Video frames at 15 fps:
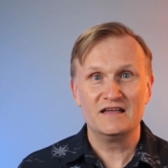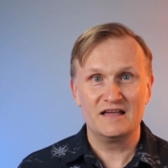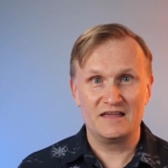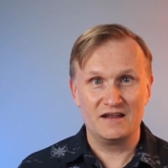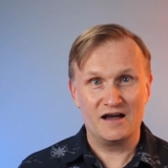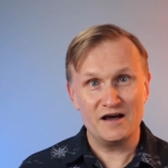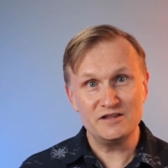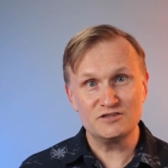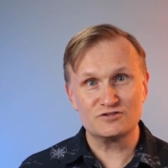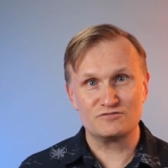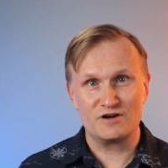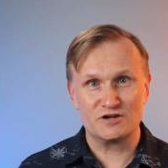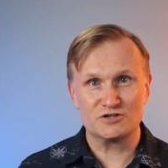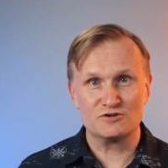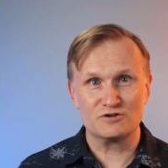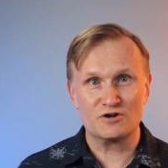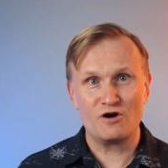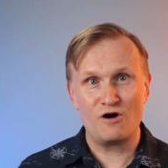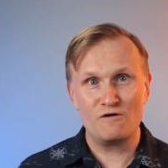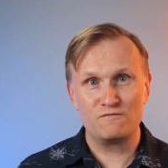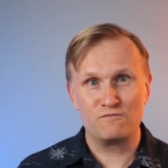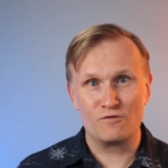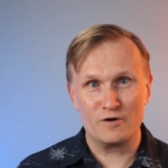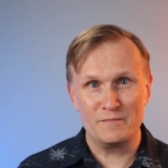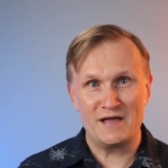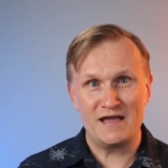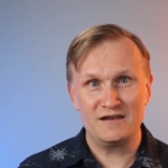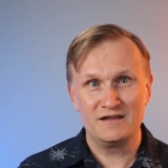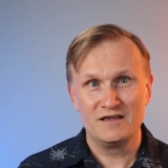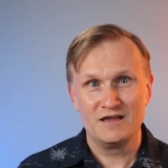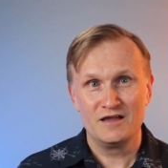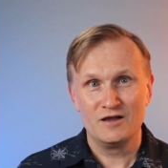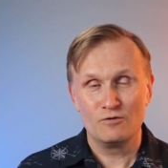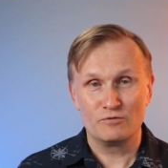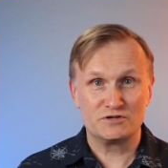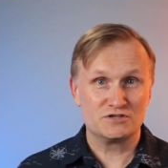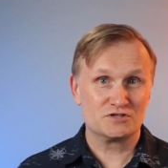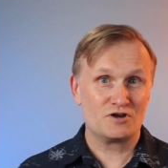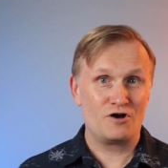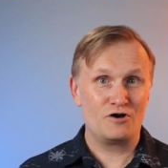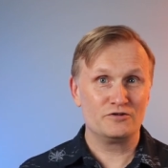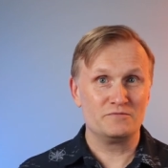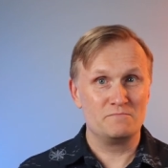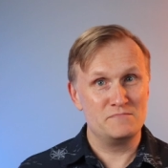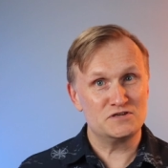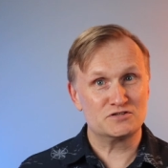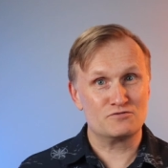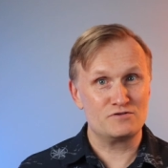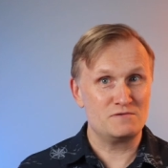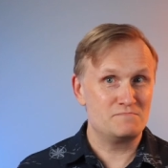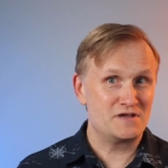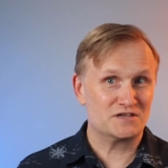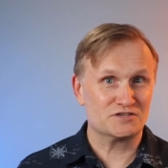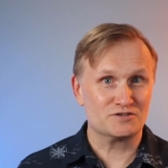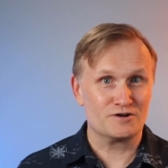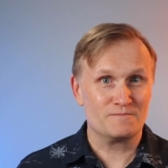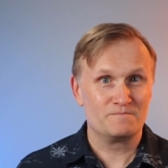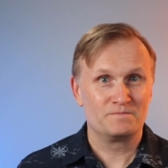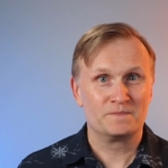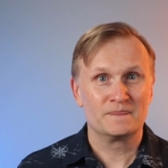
an unstructured call format, which is called Mystery Mixer.